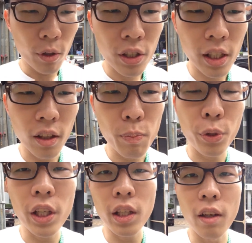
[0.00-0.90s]
which sells
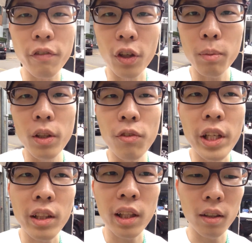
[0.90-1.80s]
pretty affordable
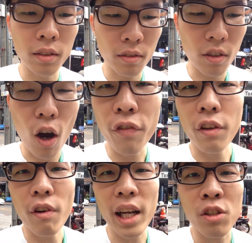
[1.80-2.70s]
retail
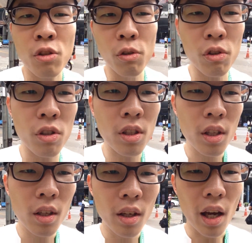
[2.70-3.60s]
off-the-rack suits,
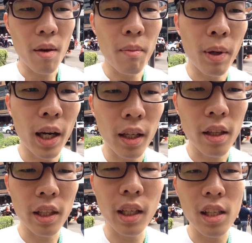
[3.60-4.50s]
but
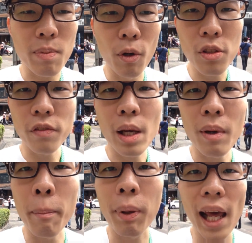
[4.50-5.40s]
the thing is, most of
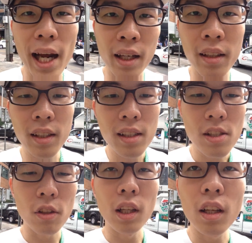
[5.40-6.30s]
them are black.
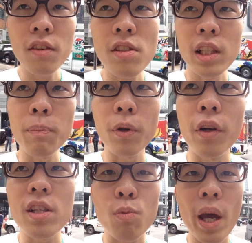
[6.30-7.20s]
So a lot of
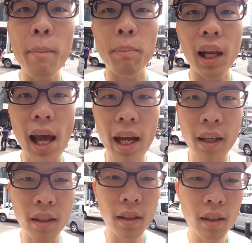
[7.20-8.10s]
Singaporeans wear black.
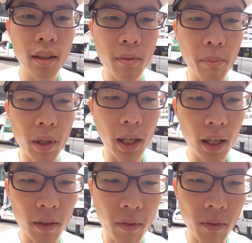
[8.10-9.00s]

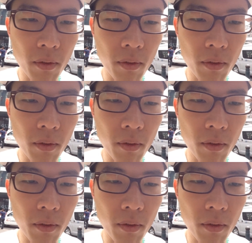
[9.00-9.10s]
But